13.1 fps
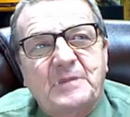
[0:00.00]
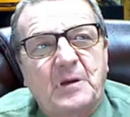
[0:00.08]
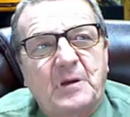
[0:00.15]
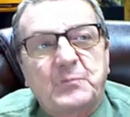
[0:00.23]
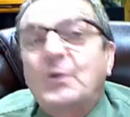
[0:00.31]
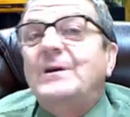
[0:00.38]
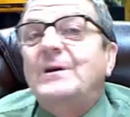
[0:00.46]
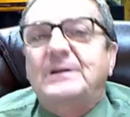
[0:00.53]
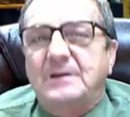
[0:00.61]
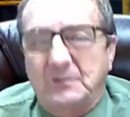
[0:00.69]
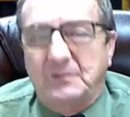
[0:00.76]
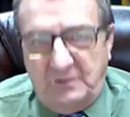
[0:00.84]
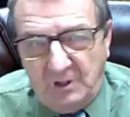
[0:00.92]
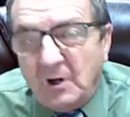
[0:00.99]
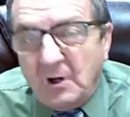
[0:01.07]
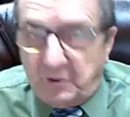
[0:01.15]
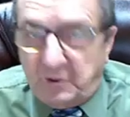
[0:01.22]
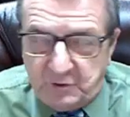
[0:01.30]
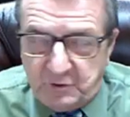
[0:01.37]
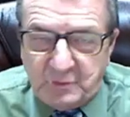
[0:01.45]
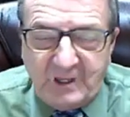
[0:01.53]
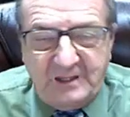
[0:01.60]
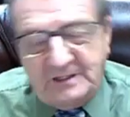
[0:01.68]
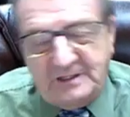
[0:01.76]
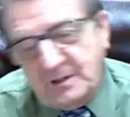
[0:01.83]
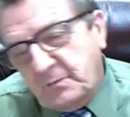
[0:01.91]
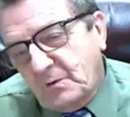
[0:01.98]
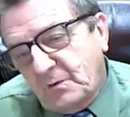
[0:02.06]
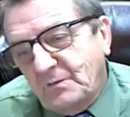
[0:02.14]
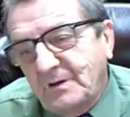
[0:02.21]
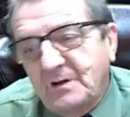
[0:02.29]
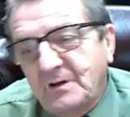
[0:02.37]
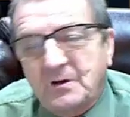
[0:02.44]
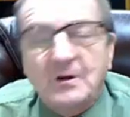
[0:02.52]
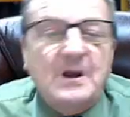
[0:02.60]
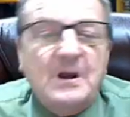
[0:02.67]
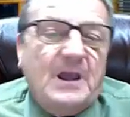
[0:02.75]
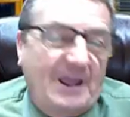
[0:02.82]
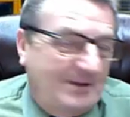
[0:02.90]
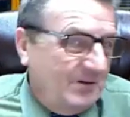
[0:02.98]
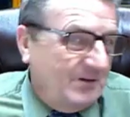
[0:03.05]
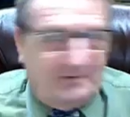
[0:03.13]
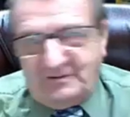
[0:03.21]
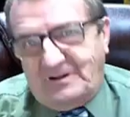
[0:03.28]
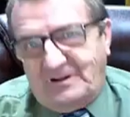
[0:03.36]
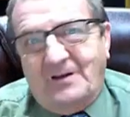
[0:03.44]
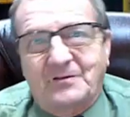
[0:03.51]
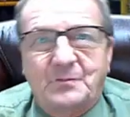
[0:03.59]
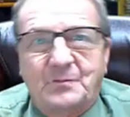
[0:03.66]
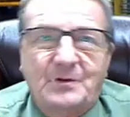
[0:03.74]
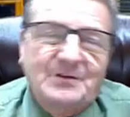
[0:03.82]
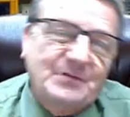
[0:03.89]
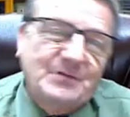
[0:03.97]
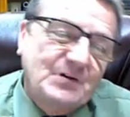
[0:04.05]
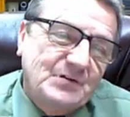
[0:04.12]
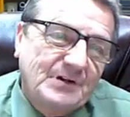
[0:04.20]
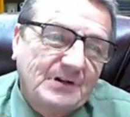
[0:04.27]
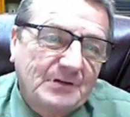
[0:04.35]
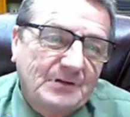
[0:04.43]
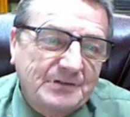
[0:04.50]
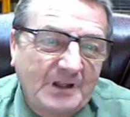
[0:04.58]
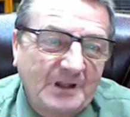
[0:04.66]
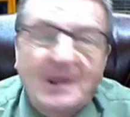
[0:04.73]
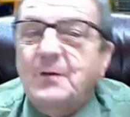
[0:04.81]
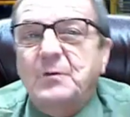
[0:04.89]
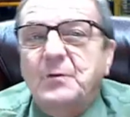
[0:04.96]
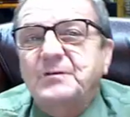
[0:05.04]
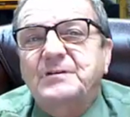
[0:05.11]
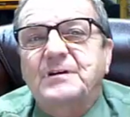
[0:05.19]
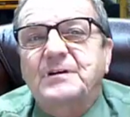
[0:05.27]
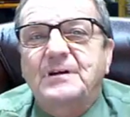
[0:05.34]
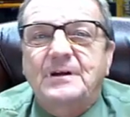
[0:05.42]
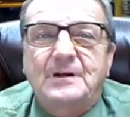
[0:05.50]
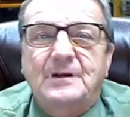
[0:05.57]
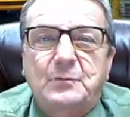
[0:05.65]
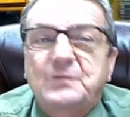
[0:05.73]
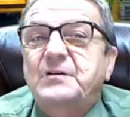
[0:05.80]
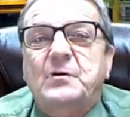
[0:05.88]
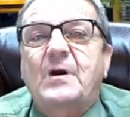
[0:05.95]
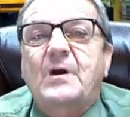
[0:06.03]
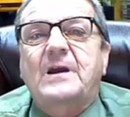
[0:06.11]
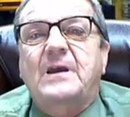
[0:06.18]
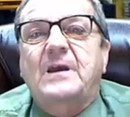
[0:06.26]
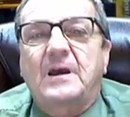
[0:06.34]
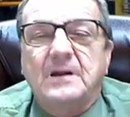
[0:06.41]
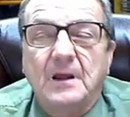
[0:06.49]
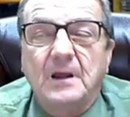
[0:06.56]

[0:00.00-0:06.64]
Britain or UK, they come over here and just hired an individual, and they go say, "Hey, where's the crack at?"